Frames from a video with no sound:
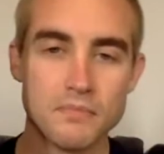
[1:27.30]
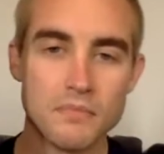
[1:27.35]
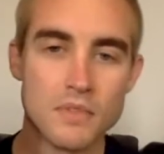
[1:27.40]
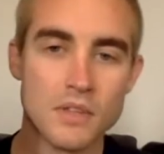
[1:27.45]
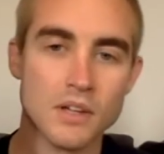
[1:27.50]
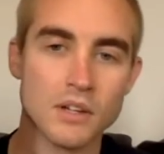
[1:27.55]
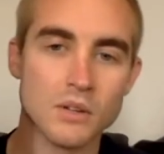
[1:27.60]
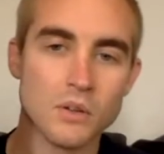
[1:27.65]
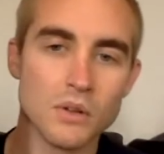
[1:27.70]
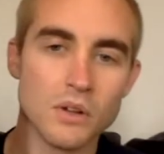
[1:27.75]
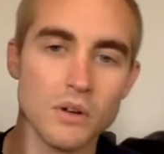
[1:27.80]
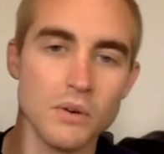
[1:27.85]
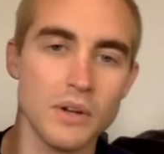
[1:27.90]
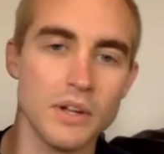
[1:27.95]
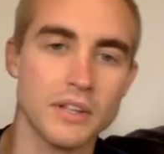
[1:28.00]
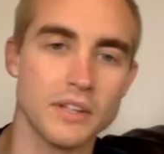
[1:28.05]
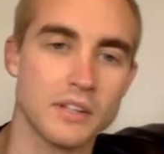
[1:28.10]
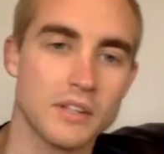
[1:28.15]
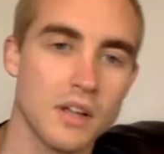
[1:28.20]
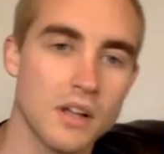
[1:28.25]
we'll go
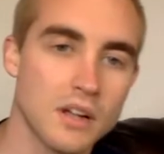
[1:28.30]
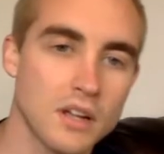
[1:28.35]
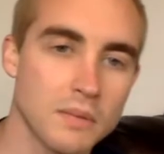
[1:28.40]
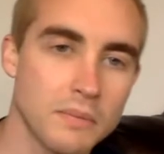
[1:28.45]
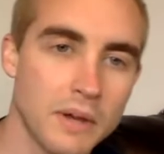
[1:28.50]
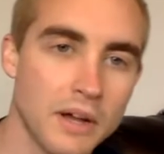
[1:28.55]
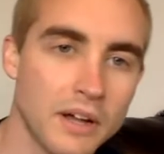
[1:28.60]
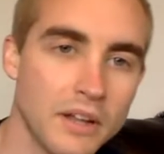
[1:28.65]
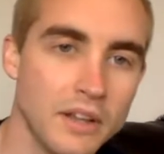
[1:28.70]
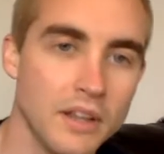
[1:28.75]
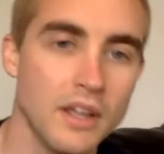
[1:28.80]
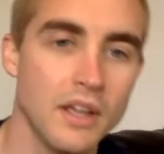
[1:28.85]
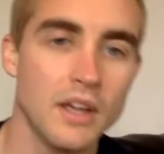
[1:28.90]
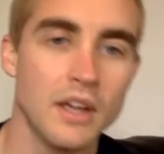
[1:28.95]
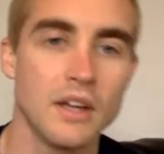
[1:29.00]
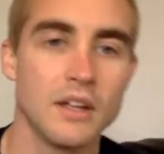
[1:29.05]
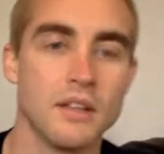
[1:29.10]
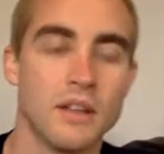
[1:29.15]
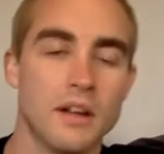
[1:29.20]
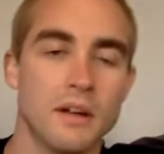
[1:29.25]
ahead and talk about
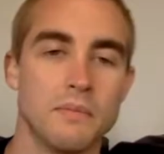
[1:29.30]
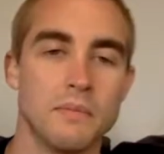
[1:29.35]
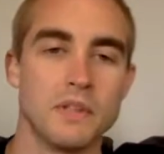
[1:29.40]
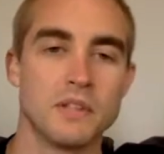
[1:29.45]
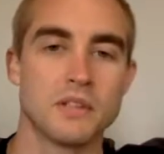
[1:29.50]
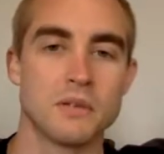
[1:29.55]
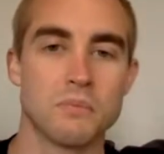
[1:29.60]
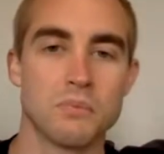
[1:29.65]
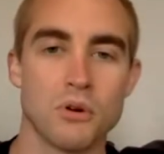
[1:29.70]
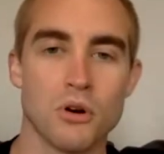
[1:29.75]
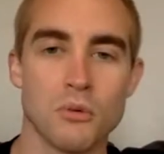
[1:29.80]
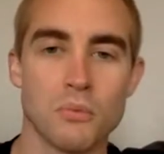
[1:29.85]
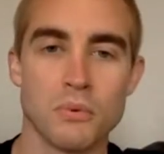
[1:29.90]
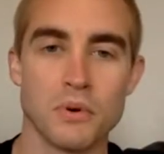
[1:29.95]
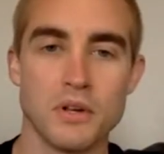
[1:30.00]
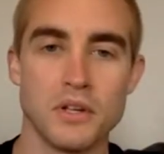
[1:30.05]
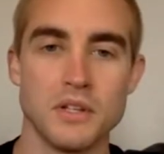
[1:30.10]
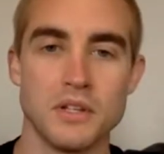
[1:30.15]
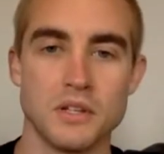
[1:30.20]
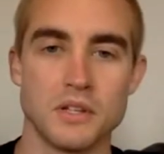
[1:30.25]
these
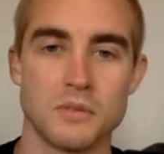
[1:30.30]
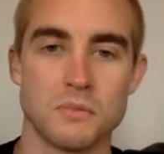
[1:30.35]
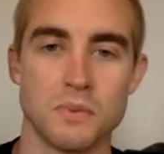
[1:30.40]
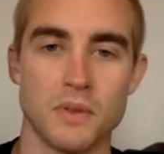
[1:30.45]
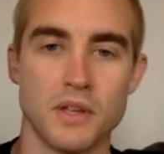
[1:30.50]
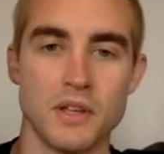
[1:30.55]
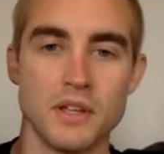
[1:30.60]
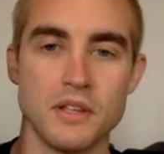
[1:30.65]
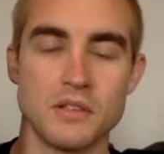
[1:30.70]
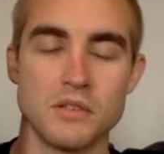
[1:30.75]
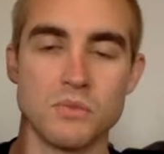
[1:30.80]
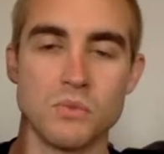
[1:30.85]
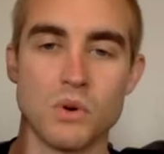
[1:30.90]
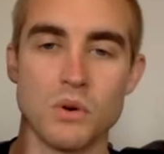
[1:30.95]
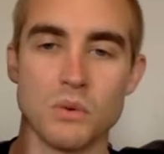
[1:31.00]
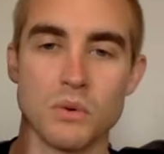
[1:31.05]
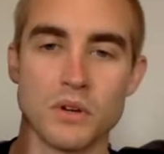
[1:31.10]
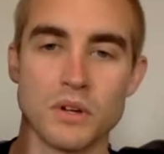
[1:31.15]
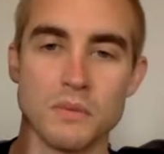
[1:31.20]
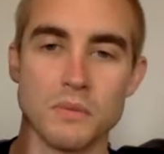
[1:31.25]
appropriate displays and what
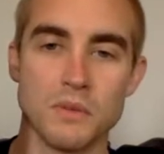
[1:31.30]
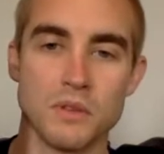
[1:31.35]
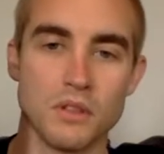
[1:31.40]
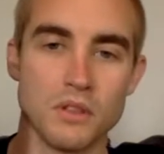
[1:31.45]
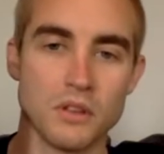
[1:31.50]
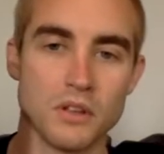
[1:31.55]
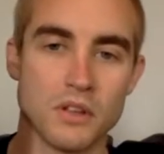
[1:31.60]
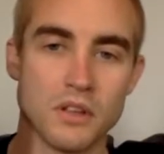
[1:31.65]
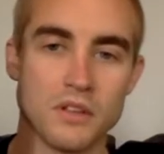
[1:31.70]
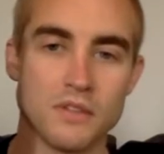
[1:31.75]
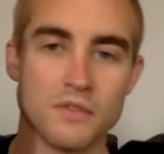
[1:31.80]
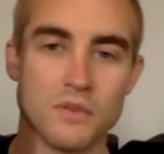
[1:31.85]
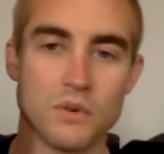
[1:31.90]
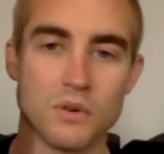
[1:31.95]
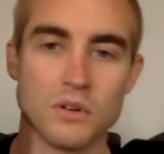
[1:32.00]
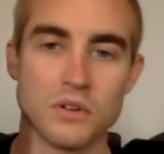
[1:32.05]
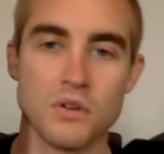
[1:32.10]
we're going to be looking for.